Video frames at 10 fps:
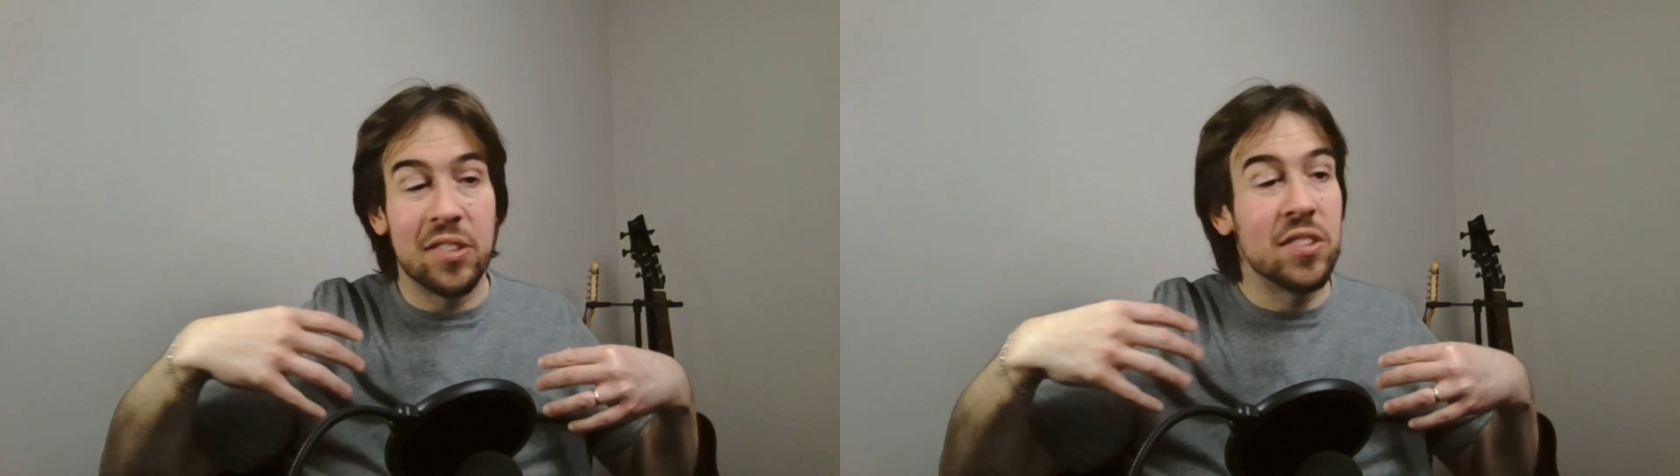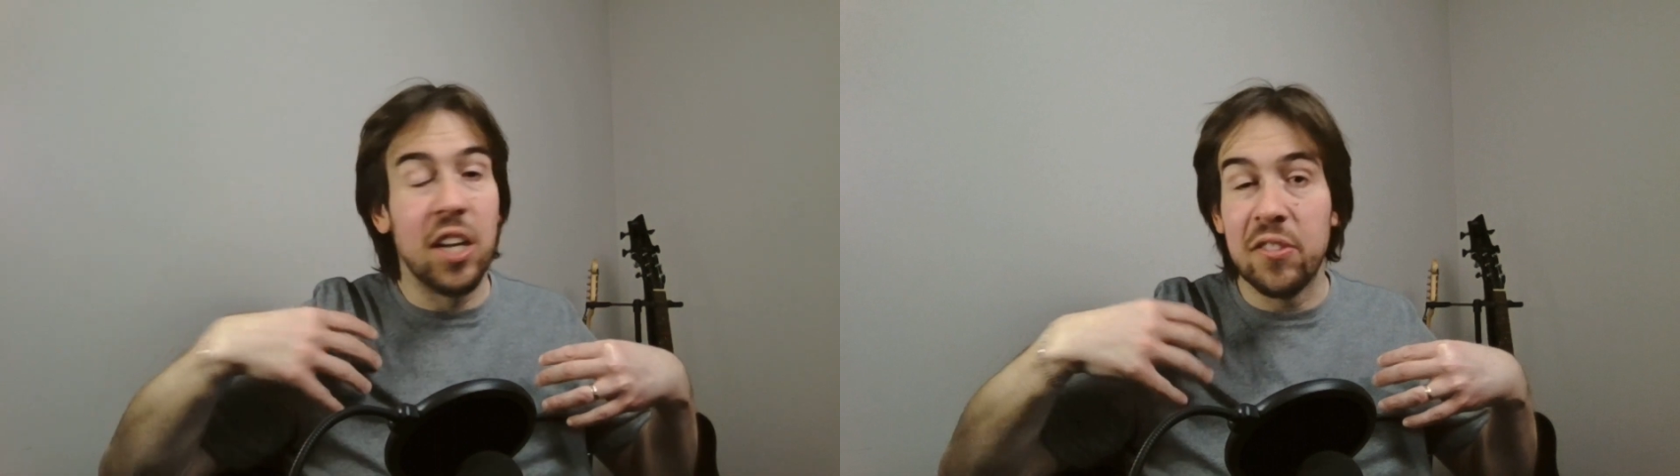
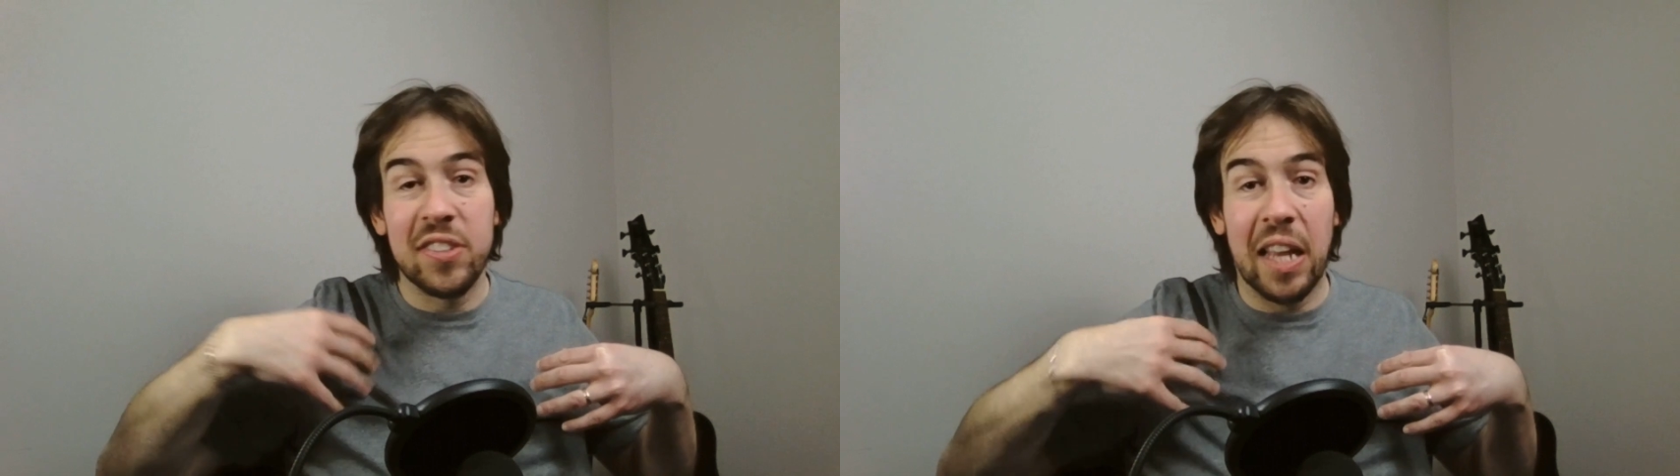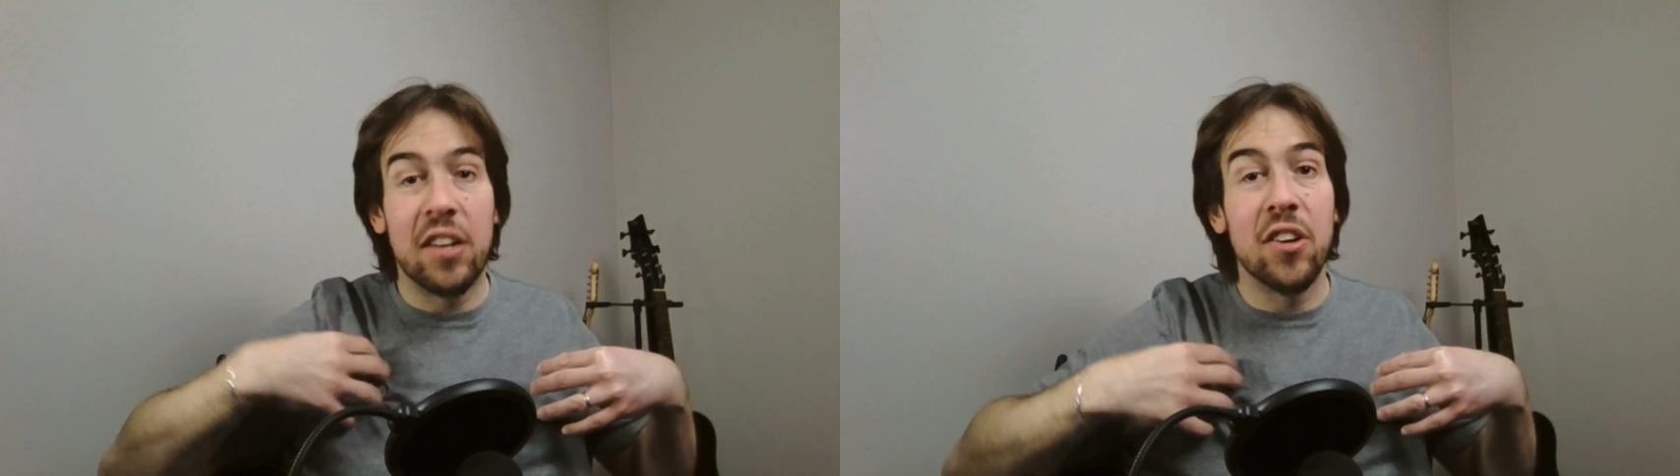
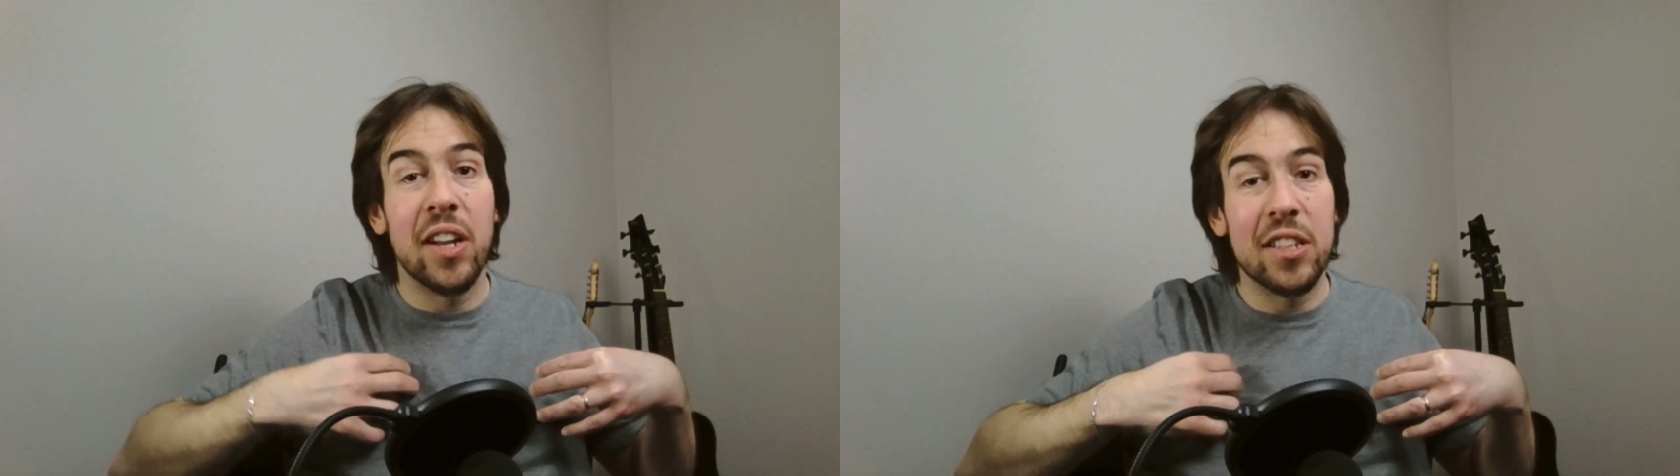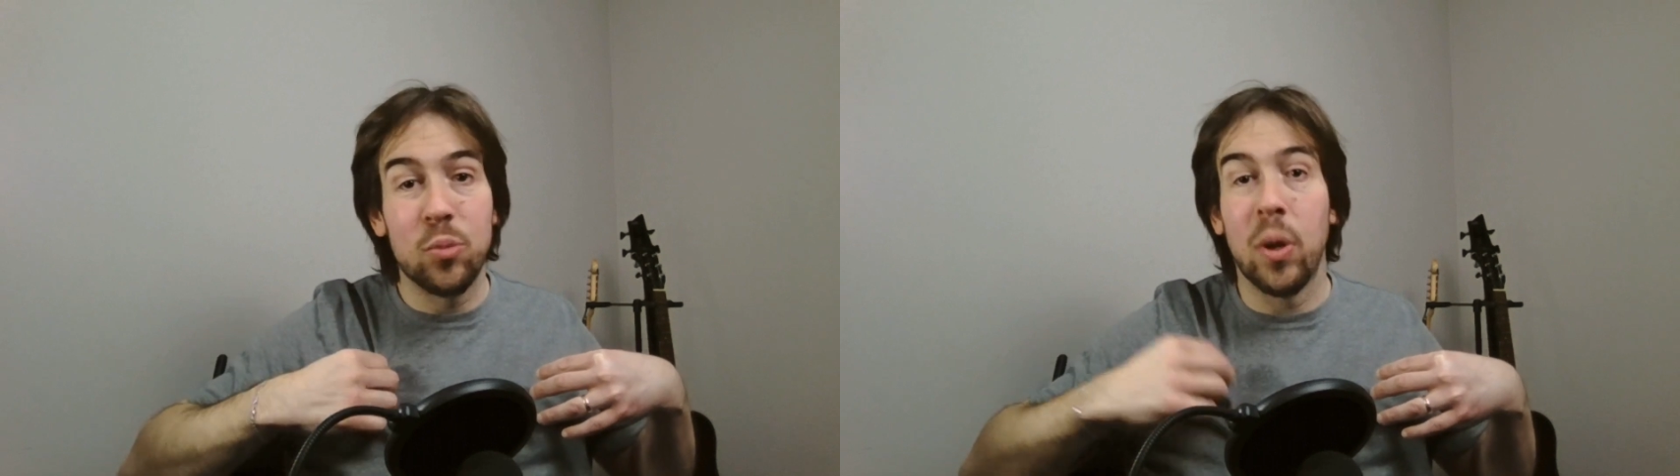self-centeredness,